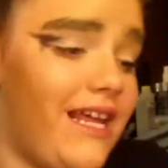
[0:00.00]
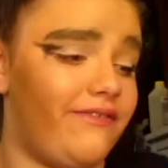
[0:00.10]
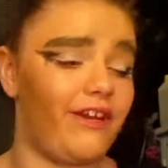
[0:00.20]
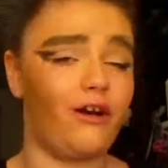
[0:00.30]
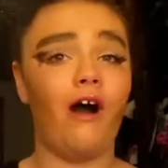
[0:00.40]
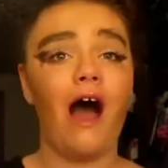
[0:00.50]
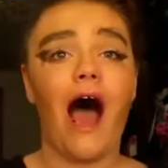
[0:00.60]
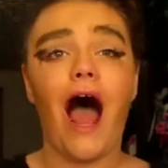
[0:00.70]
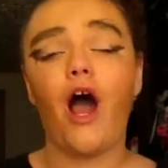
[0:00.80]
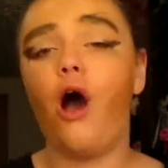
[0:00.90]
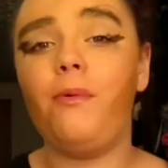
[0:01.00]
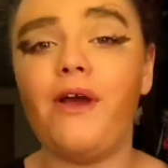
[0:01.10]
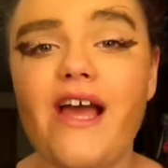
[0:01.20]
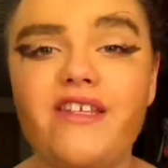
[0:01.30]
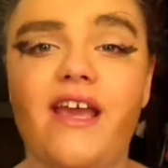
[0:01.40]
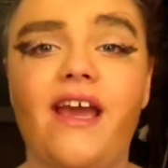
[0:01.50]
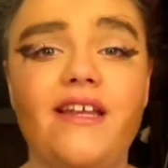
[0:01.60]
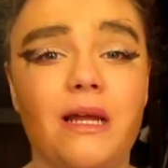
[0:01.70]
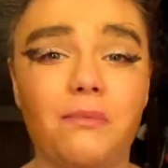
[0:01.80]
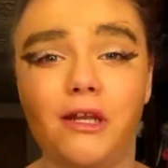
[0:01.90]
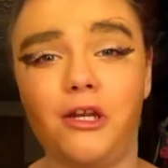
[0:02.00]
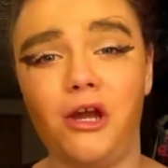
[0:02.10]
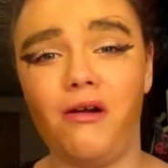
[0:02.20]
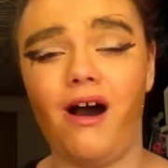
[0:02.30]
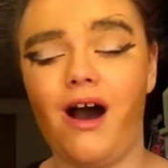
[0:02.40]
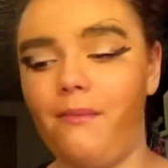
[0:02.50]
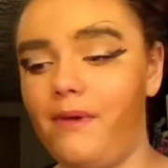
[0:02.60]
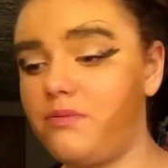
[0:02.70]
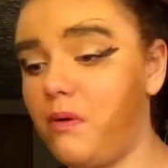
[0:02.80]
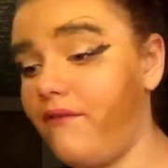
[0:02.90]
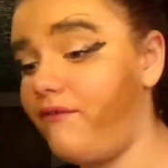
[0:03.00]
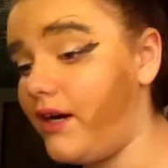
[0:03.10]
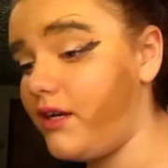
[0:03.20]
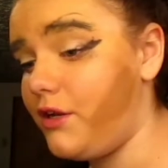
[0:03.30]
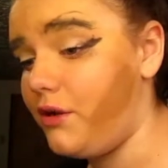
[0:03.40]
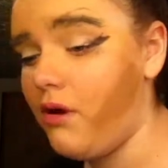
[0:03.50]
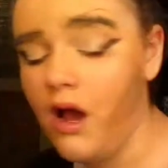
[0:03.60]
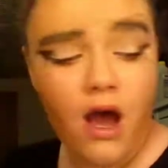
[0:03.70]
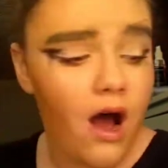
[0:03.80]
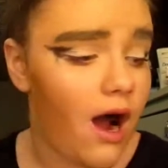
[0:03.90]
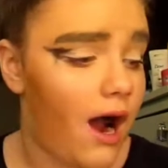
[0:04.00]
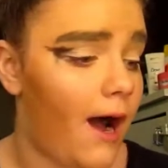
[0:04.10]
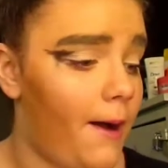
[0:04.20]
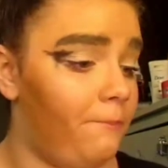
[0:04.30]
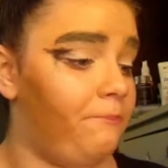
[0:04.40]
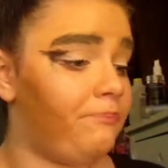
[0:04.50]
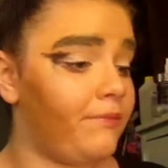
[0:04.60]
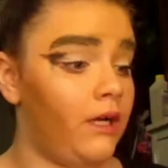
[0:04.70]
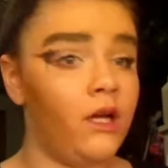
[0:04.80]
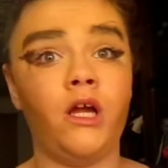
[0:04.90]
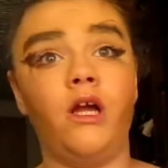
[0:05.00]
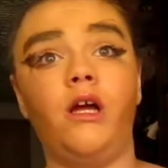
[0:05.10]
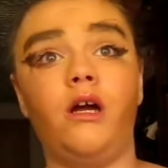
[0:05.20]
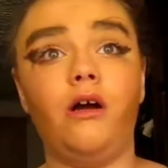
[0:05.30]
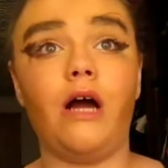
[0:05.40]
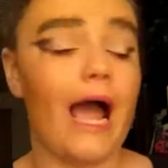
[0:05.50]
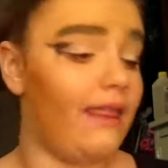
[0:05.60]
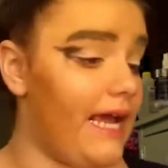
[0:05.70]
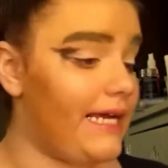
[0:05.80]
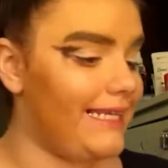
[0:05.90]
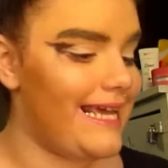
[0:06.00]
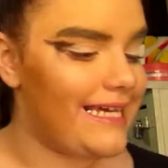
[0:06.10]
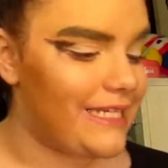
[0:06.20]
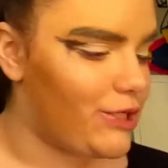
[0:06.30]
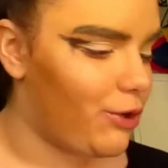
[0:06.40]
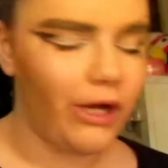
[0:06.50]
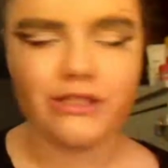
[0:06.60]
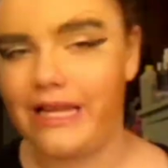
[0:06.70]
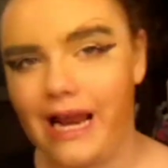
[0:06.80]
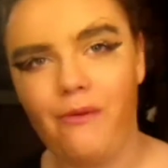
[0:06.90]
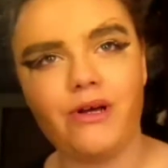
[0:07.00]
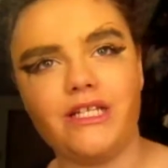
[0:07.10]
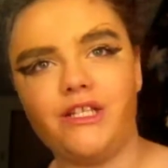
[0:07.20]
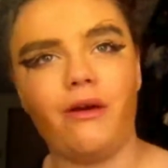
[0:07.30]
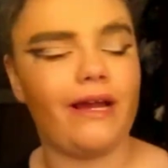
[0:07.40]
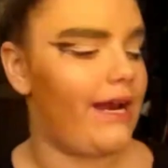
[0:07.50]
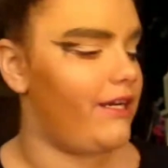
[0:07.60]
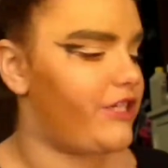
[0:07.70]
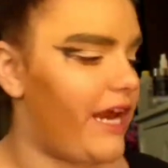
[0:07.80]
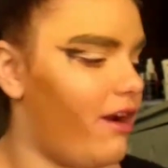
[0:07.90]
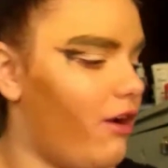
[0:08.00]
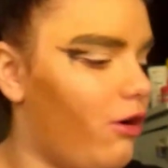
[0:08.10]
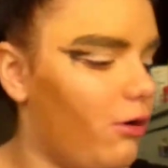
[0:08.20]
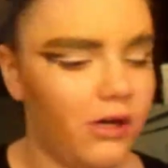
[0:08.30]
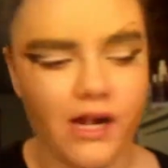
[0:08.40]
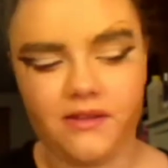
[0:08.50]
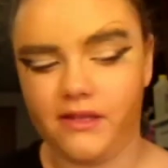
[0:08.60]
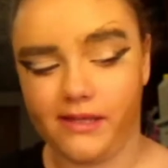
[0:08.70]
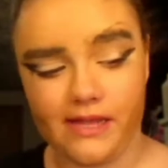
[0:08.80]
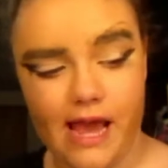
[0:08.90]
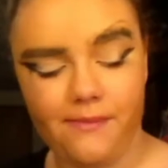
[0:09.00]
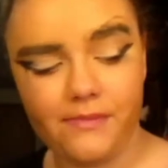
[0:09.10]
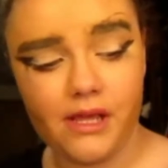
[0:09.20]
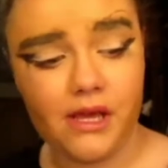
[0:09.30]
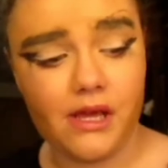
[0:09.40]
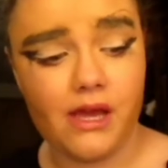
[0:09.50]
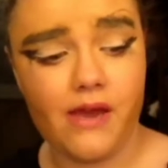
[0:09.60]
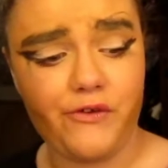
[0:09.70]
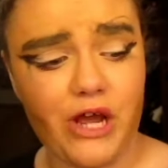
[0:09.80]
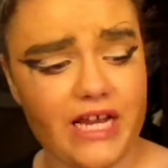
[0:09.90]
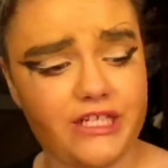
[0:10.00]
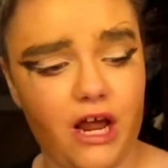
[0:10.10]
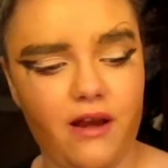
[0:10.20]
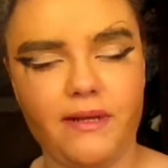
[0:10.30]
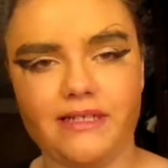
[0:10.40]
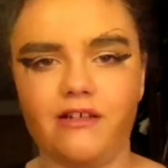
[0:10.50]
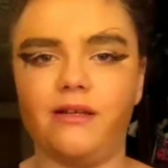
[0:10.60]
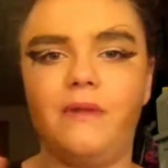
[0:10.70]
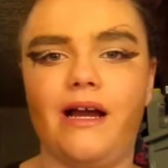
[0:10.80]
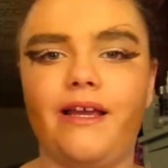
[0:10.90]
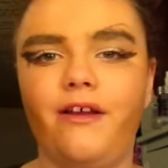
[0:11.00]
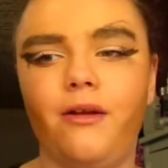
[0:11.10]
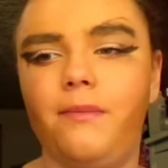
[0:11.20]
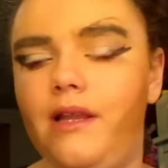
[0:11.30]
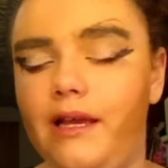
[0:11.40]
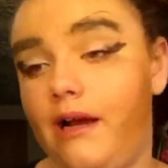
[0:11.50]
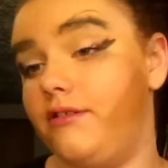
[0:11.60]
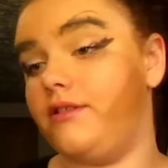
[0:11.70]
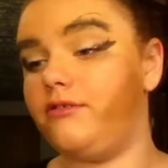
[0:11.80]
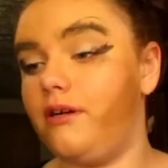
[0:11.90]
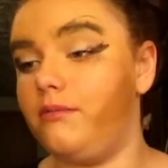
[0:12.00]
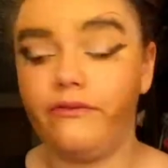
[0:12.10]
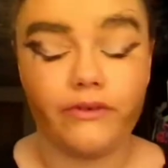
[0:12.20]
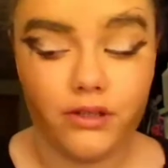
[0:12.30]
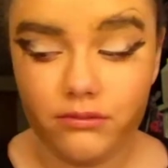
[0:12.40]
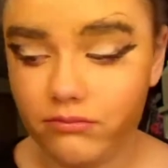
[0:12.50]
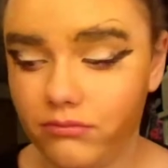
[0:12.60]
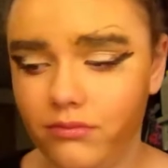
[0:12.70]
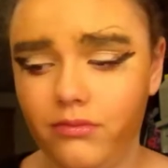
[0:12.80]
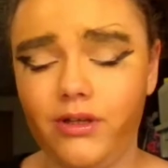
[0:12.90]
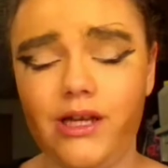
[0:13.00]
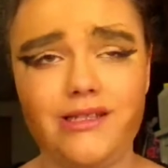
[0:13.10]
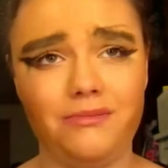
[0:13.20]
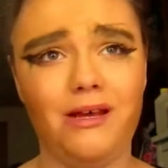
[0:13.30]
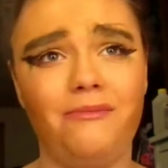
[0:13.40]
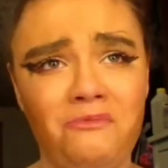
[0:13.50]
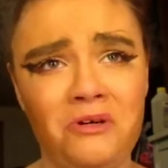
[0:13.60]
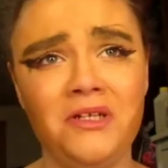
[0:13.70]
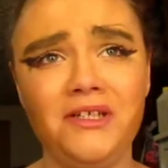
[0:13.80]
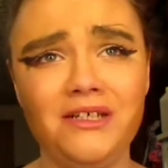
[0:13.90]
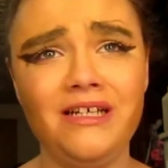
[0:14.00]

today's video. I hope you guys like it. It's something new. Um, it's pretty fun to do. Um, I like Nikki tutorials, and I wasn't throwing any shade at her or anything like that. If you guys thought it because I was like mocking her, but like I was just trying to be funny. Guys, I'm not funny.